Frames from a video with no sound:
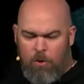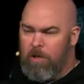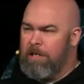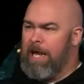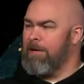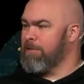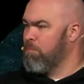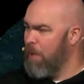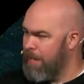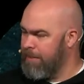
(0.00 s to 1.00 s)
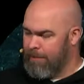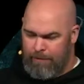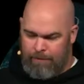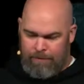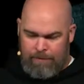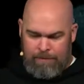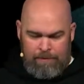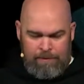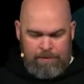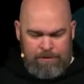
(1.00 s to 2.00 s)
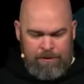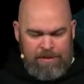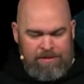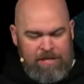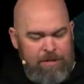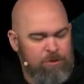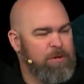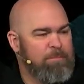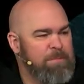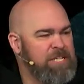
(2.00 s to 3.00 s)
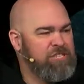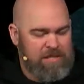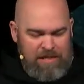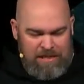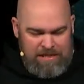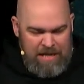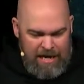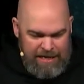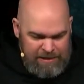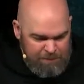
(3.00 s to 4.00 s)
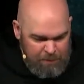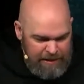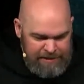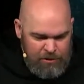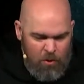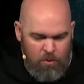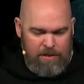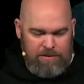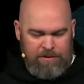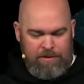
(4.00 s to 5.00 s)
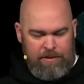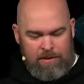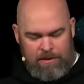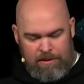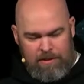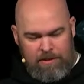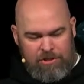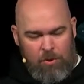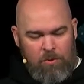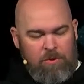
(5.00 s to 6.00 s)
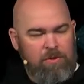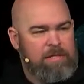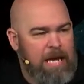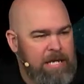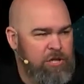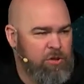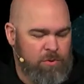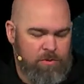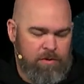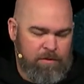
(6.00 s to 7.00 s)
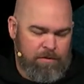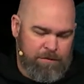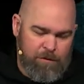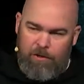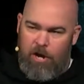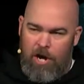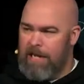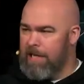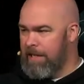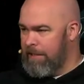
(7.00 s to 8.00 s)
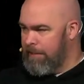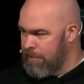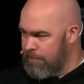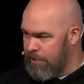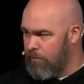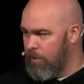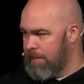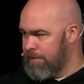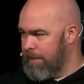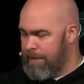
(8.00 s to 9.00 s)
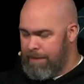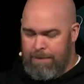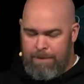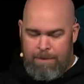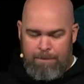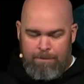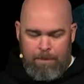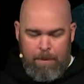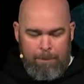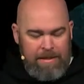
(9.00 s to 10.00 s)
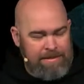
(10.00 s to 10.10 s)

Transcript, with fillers: what allows Bethel to continue the mission that God has placed on us. So thank you for your unending generosity. But